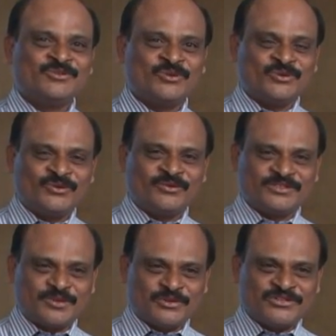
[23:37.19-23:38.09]
So
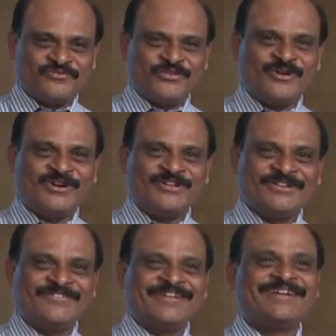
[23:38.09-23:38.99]
suppose if you want to
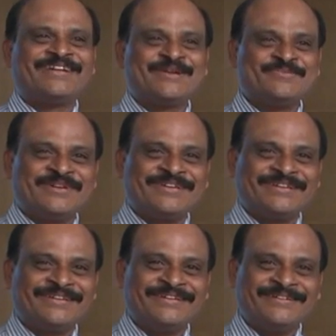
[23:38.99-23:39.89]
give a retirement,
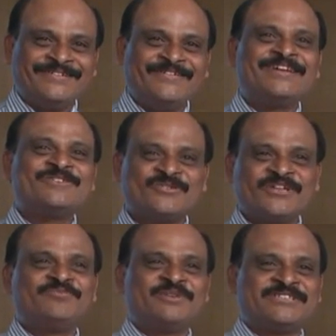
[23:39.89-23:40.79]
you can show
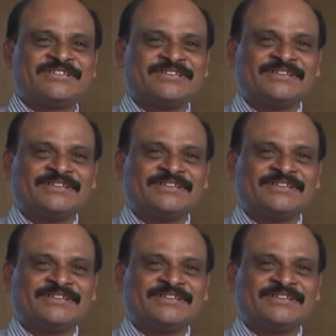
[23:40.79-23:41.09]
that picture.